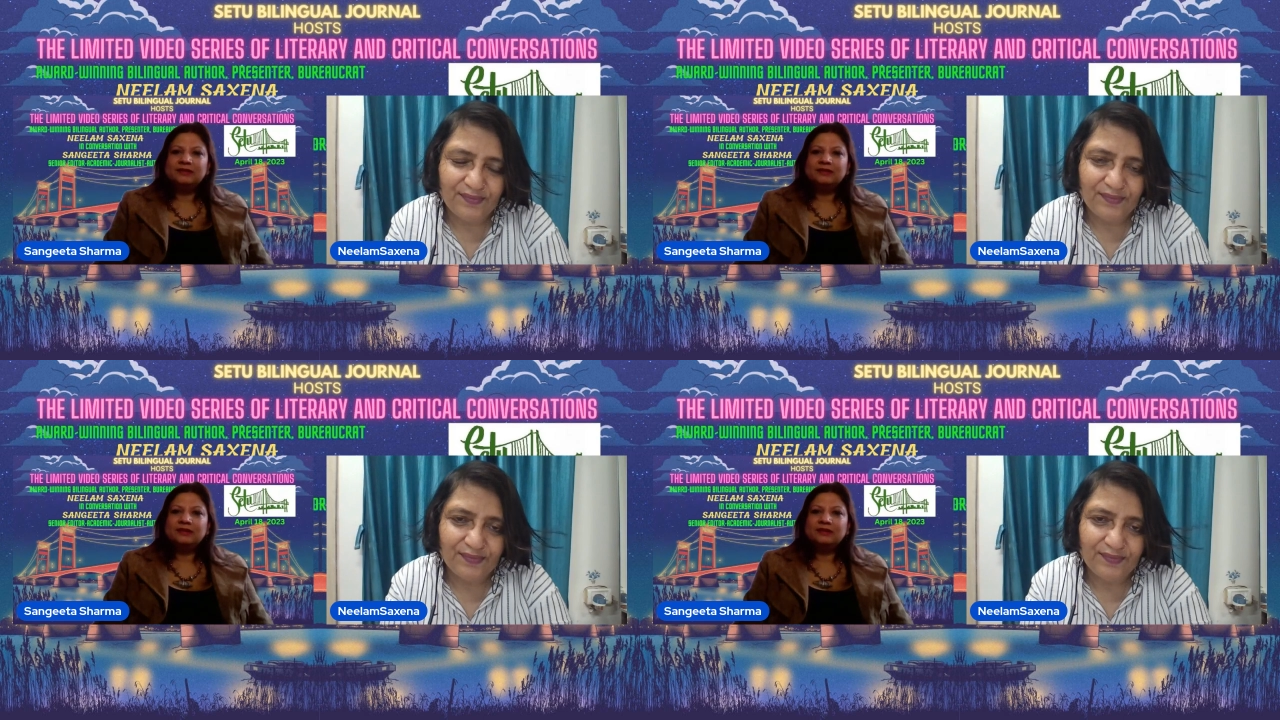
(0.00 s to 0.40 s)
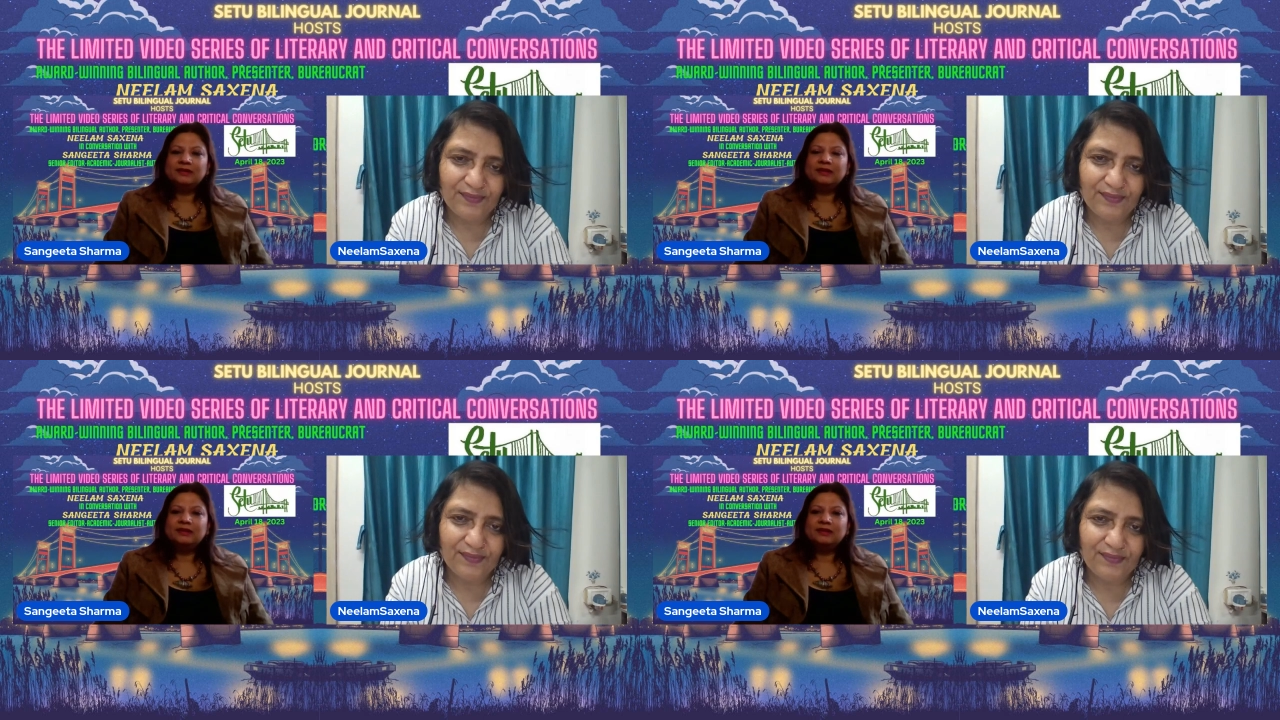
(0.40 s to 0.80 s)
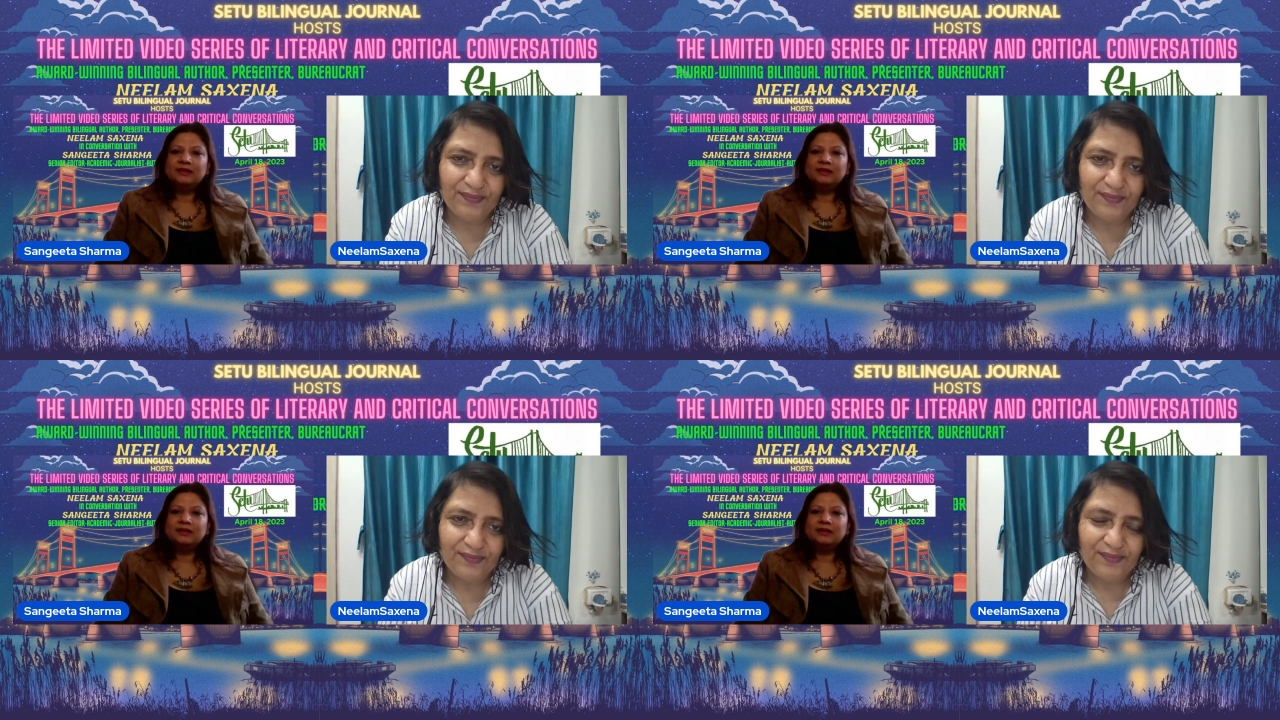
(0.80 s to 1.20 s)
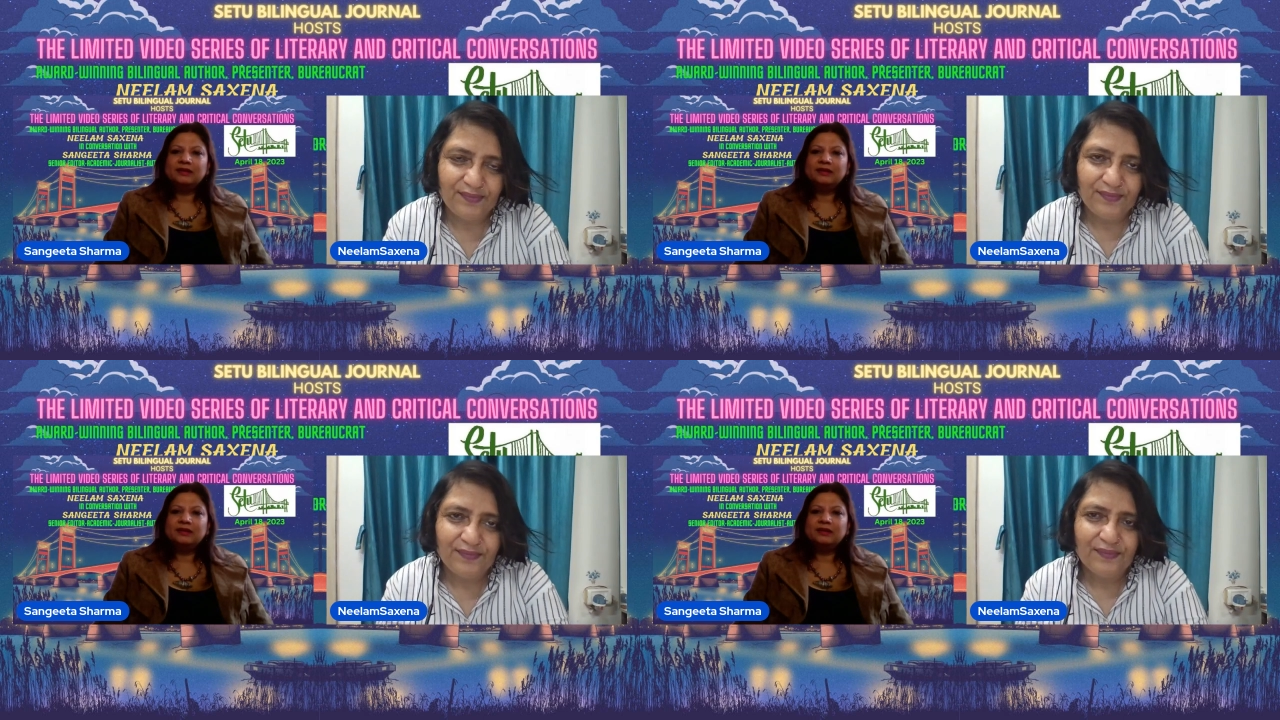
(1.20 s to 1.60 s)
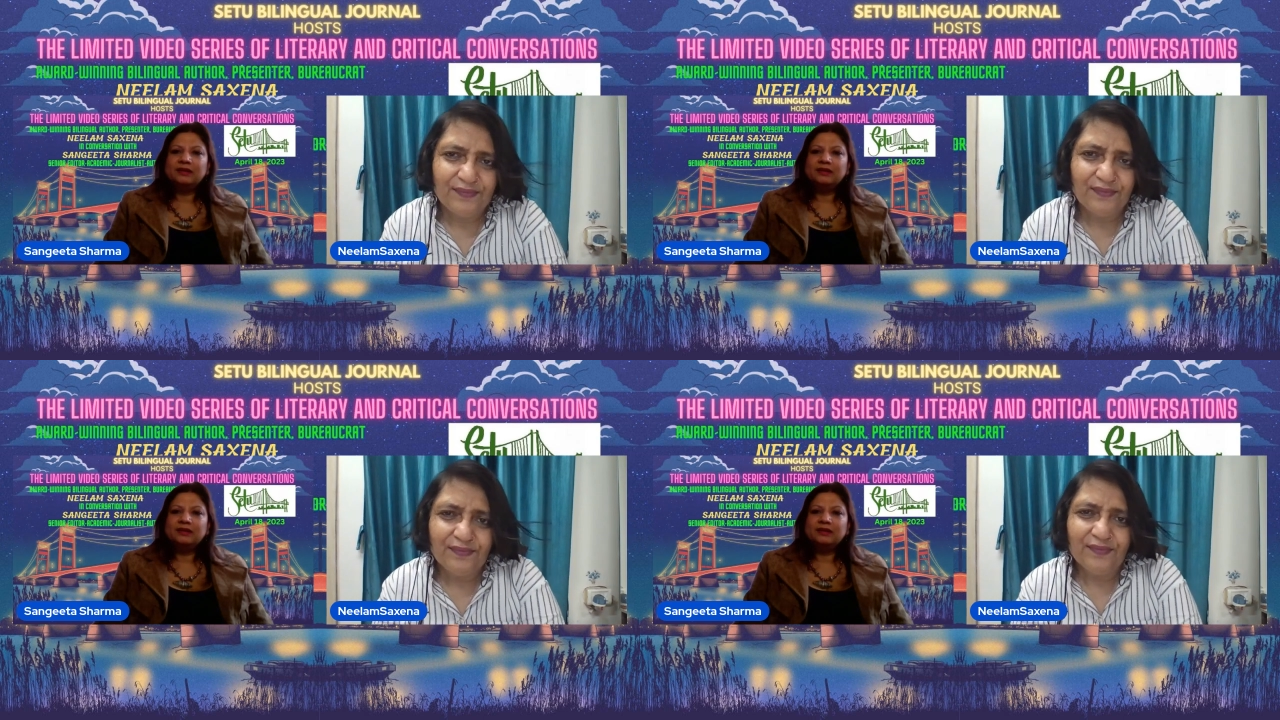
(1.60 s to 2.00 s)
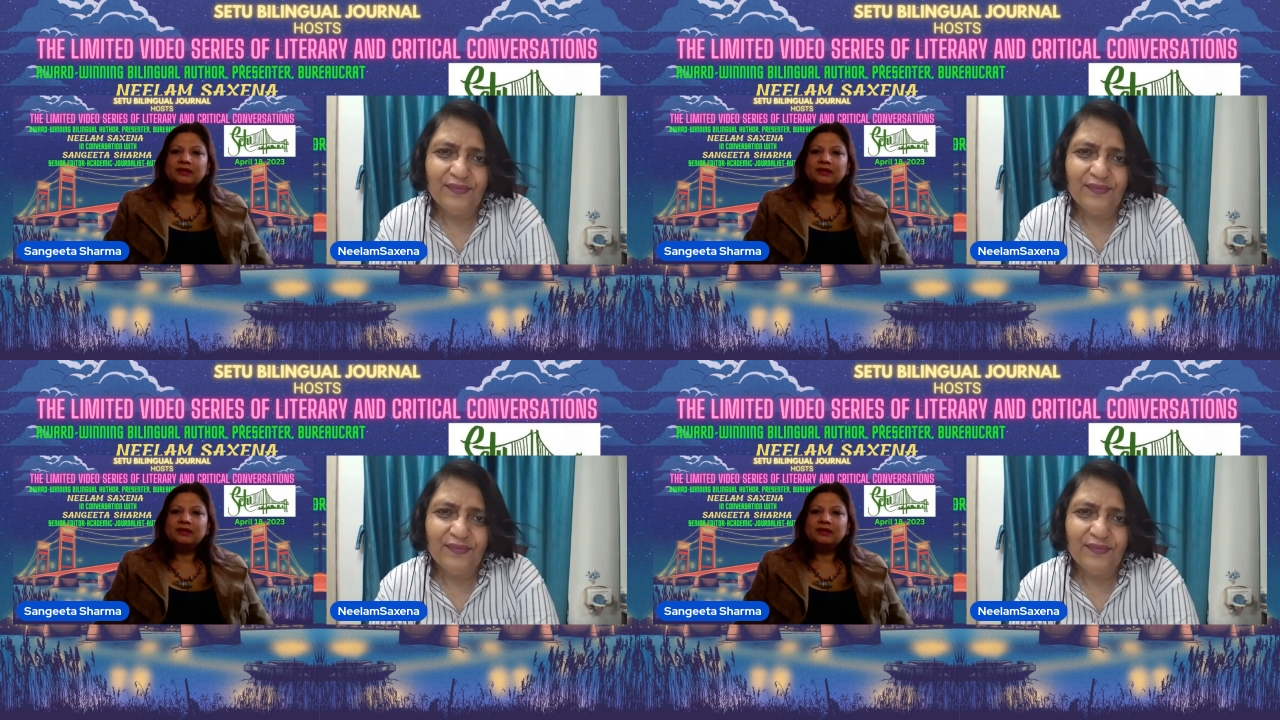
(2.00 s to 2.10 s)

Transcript: [no speech]